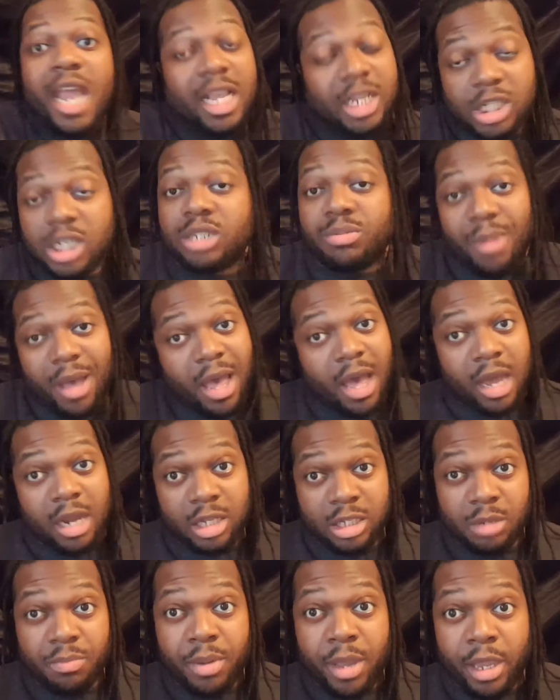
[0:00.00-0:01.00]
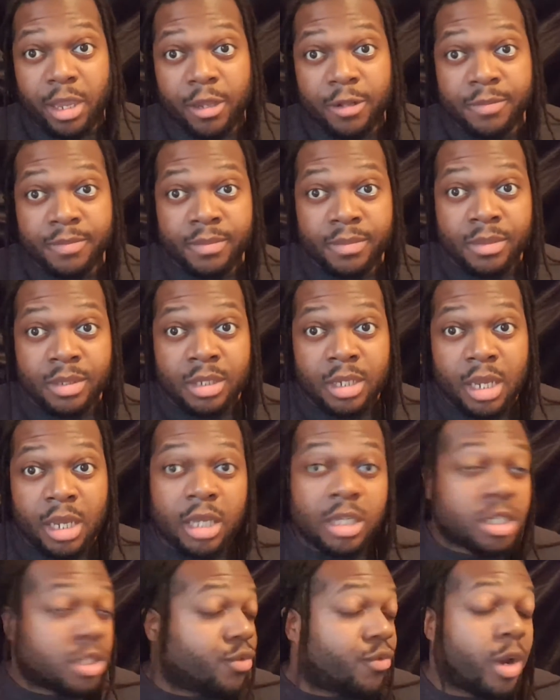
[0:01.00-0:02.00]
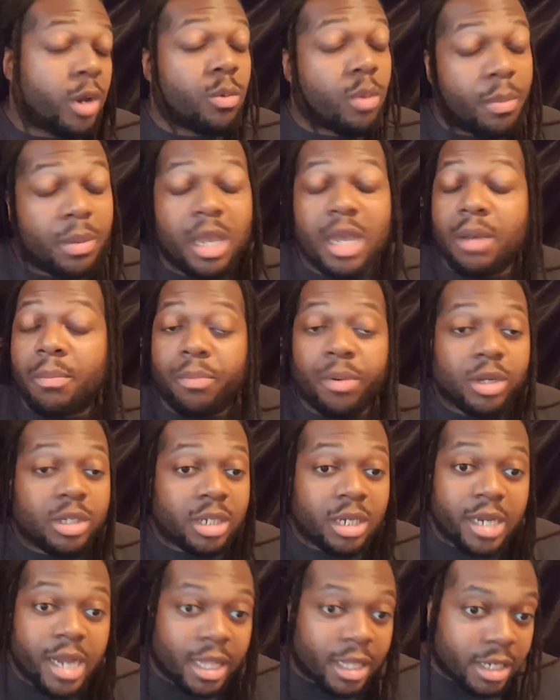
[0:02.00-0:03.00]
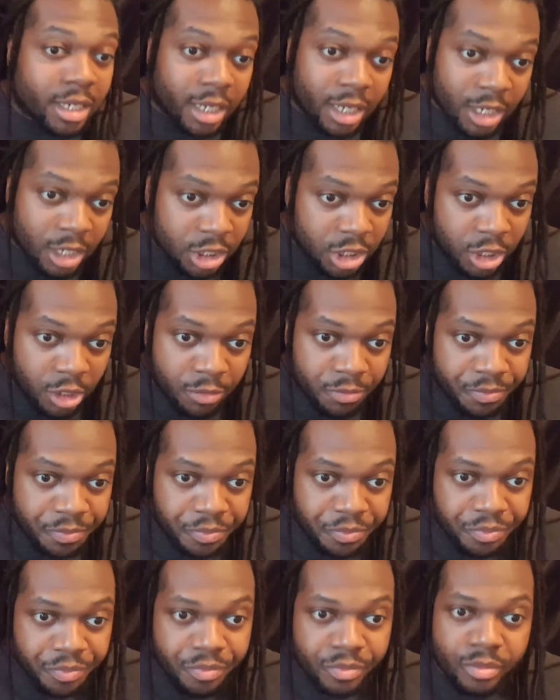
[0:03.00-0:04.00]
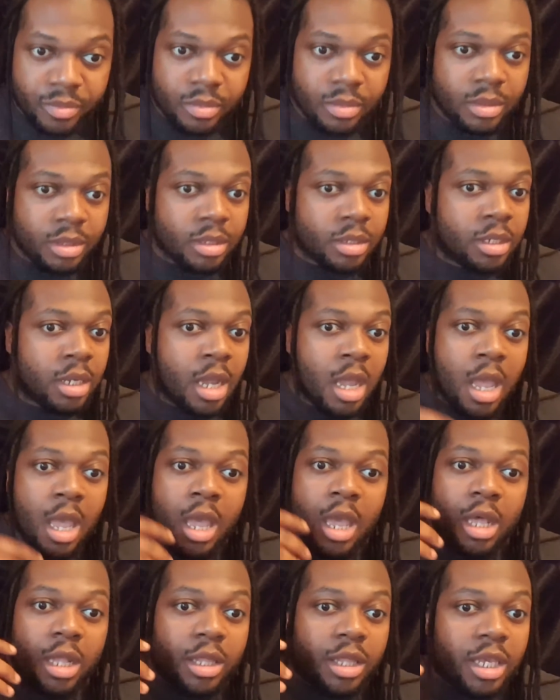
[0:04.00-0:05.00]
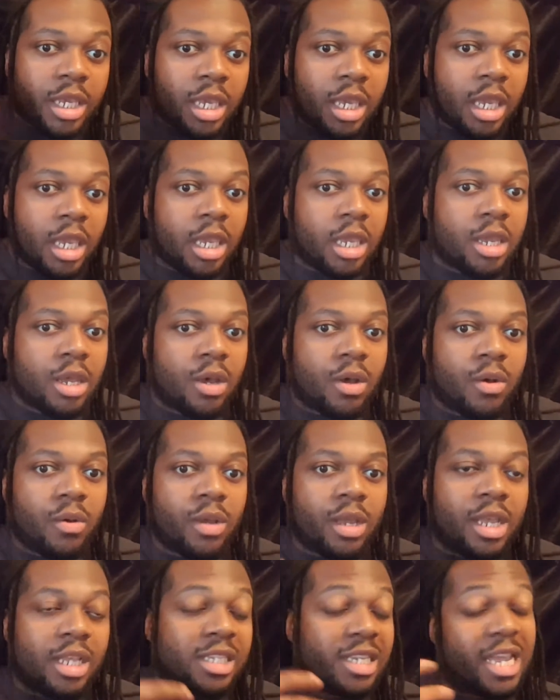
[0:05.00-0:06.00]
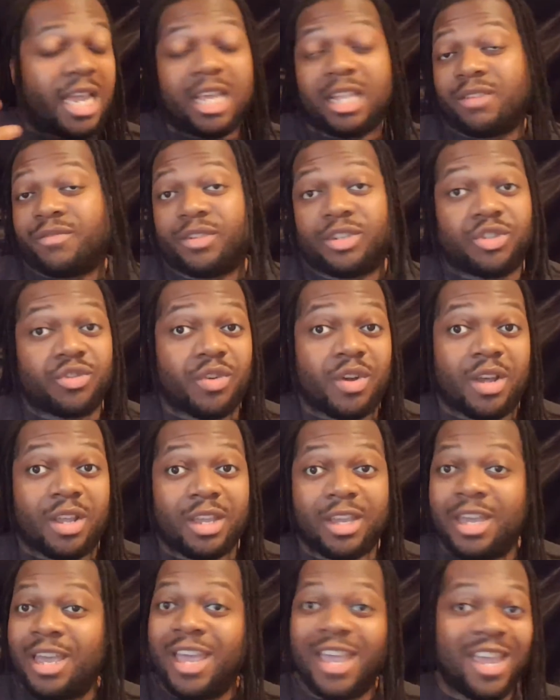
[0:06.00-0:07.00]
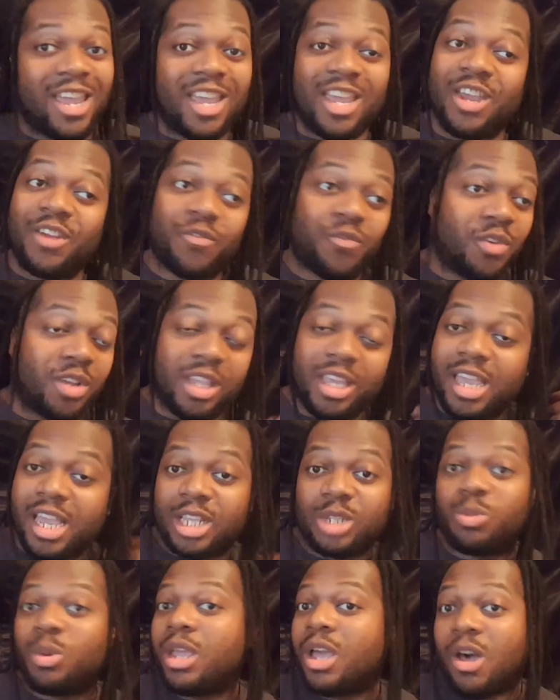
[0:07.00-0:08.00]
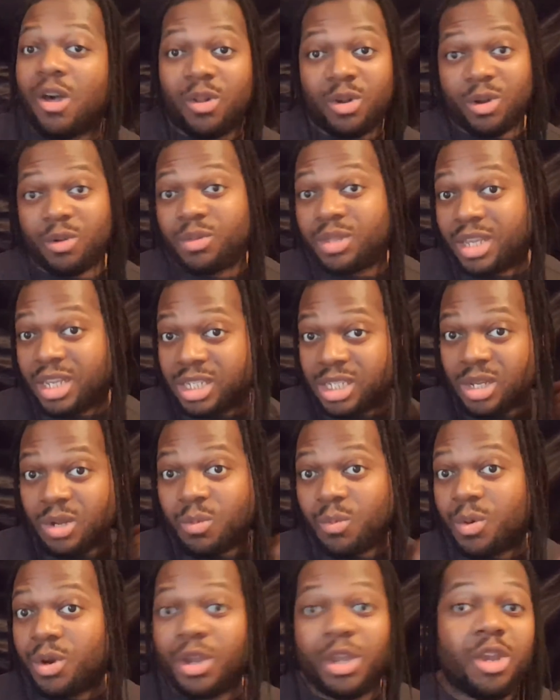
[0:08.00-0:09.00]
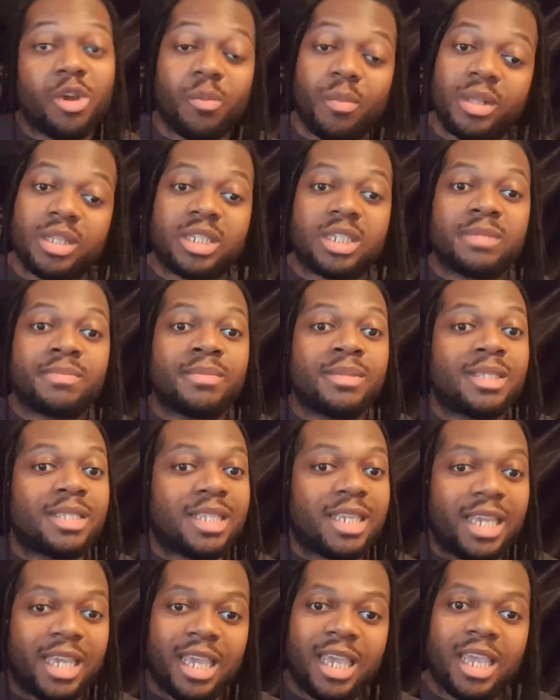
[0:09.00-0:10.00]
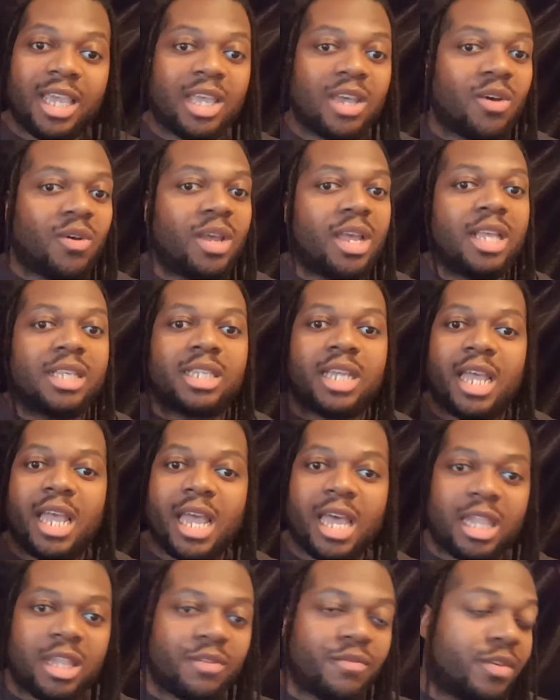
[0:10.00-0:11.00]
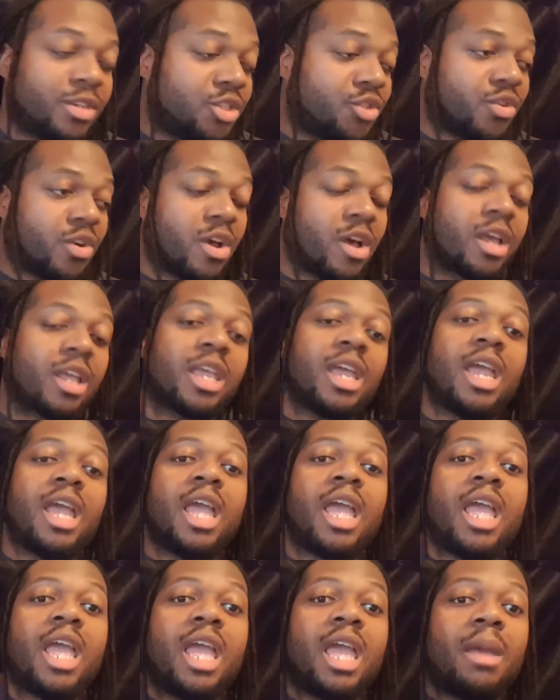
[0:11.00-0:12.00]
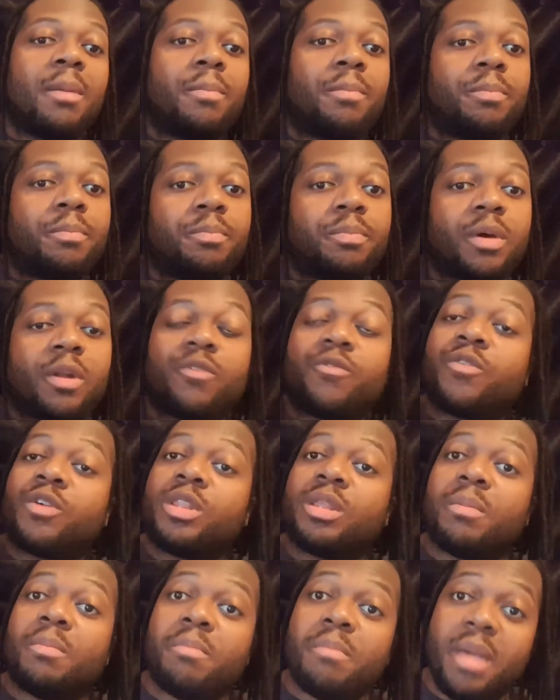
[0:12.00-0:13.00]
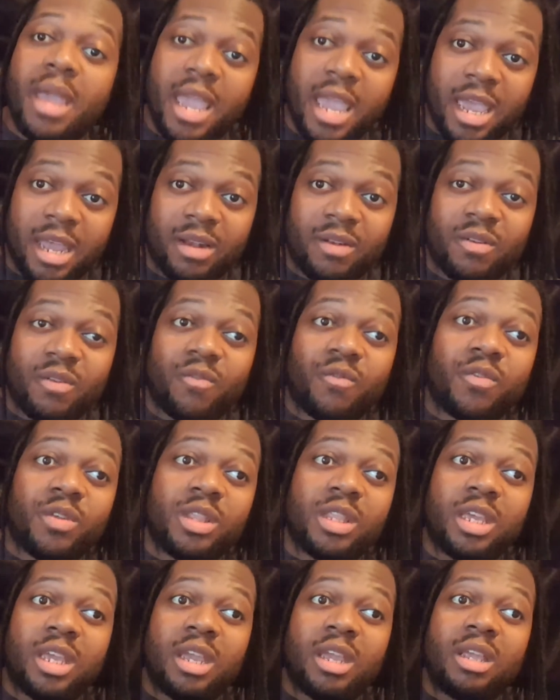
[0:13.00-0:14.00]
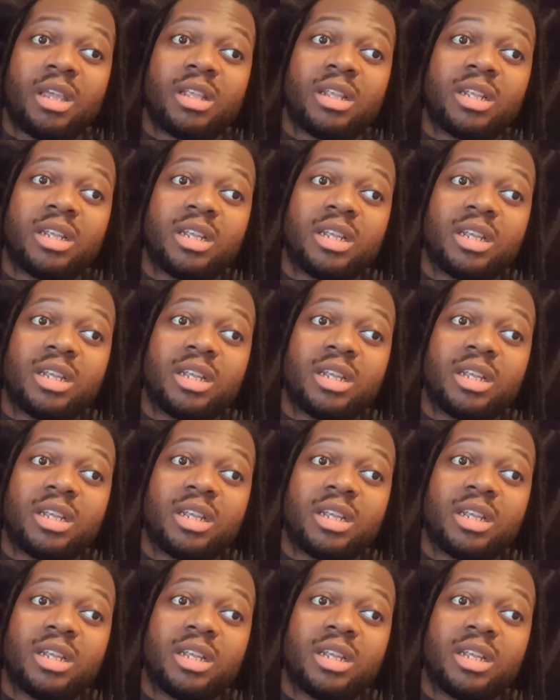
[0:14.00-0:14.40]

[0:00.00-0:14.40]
just my honest opinion. It could just very well be a personality issue. The ego is a hell of a drug. It really is. We all know this. We're humans. The ego is a hell of a drug. But for the man, for the